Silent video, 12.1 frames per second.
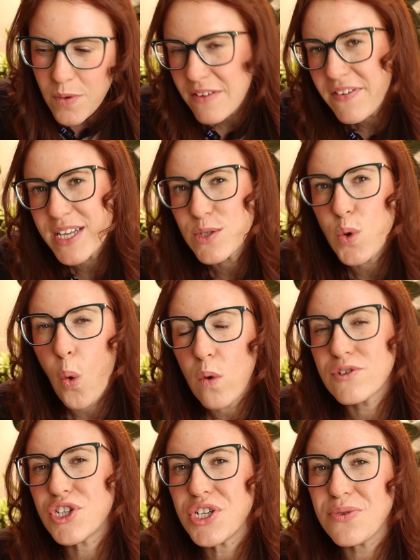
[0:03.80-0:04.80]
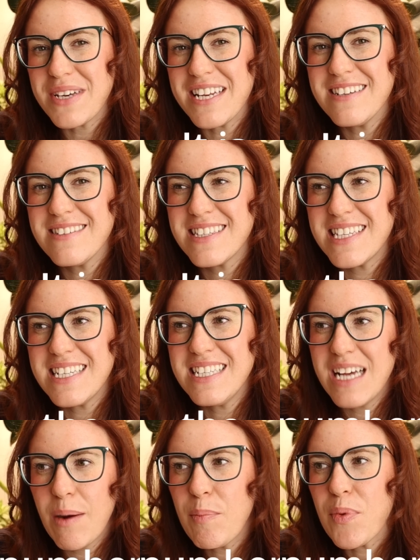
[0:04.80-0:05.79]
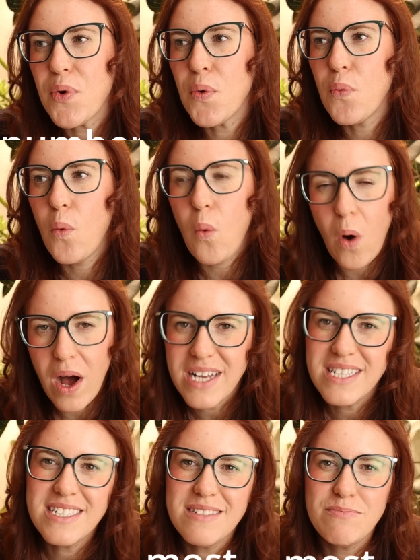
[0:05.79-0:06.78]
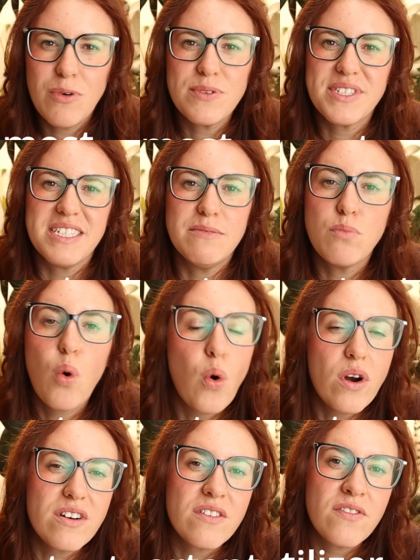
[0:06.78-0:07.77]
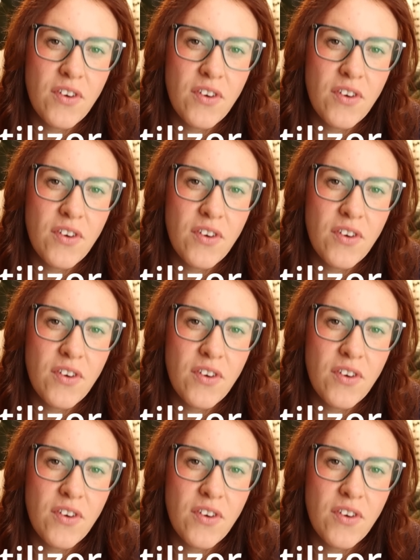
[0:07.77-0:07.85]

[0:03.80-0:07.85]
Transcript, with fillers: what if I told you it is the number one most important